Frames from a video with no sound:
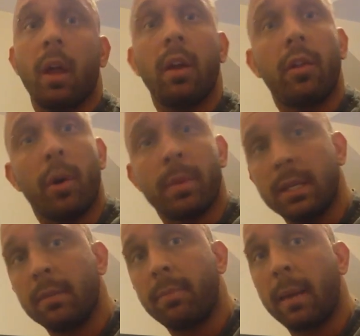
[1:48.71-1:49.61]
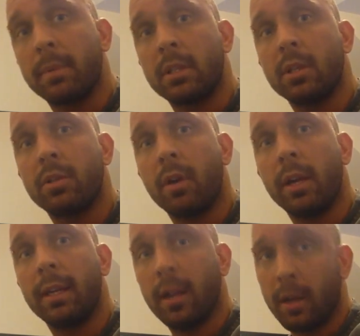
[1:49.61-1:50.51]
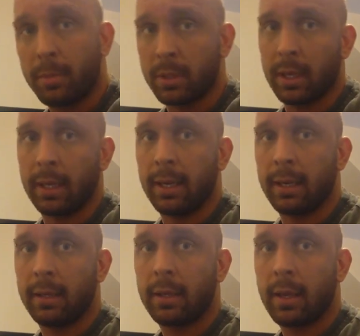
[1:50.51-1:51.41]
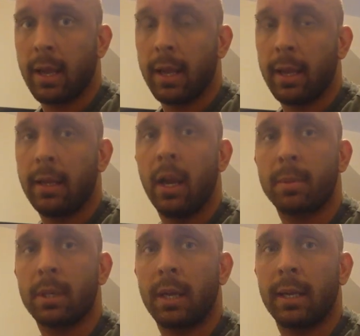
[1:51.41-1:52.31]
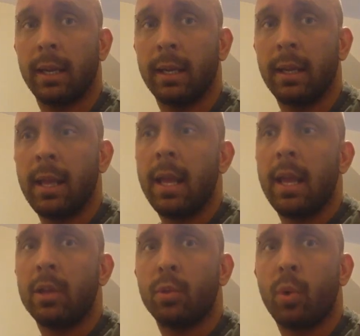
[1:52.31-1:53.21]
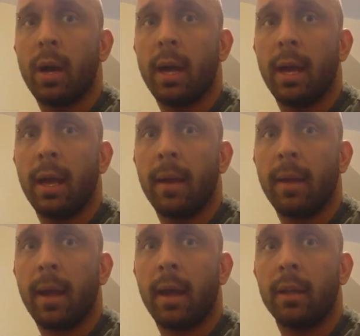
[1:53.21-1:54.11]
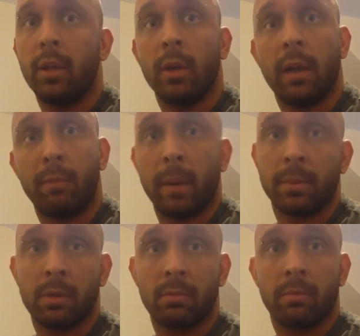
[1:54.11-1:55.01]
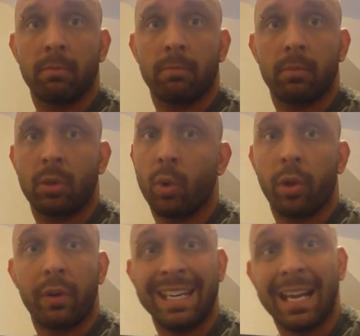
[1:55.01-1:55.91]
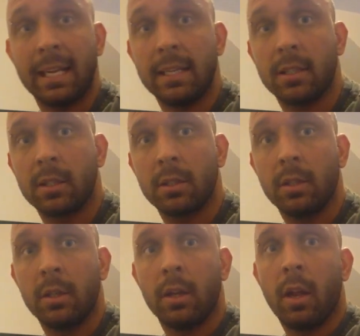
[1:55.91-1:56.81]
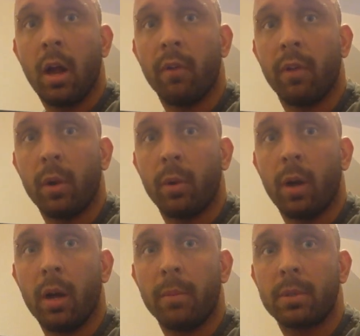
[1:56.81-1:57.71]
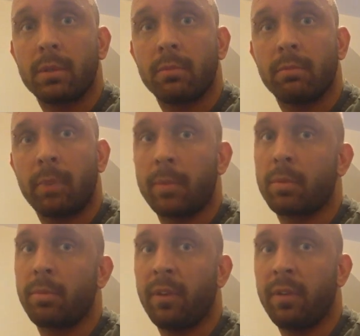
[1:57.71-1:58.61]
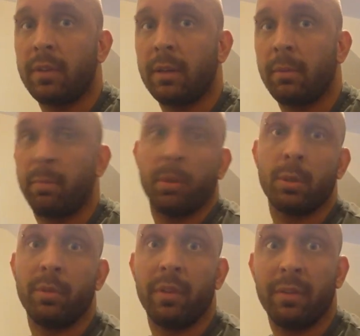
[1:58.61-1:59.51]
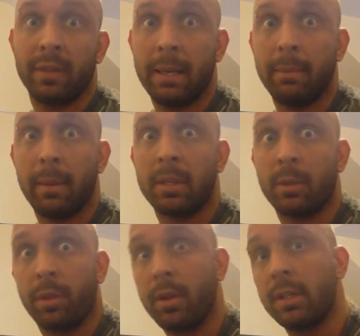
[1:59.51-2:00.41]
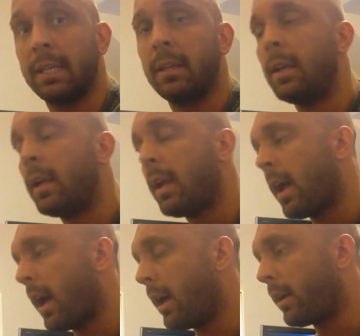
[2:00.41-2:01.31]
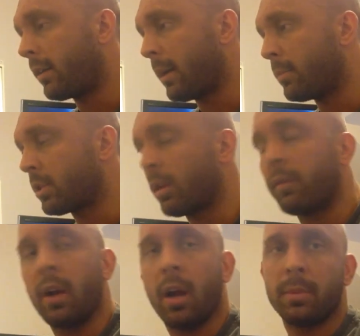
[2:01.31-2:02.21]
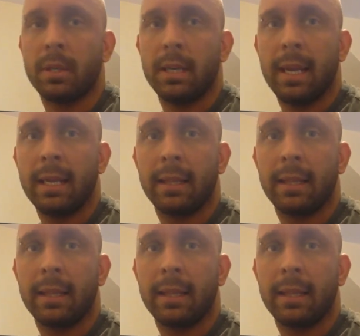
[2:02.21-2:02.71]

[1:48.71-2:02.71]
Another option perhaps is to try carb cycling. Carb cycling is where you can have perhaps 2 or 3 days of low carbs, perhaps sub 50, maybe sub 30 grams of carbs a day.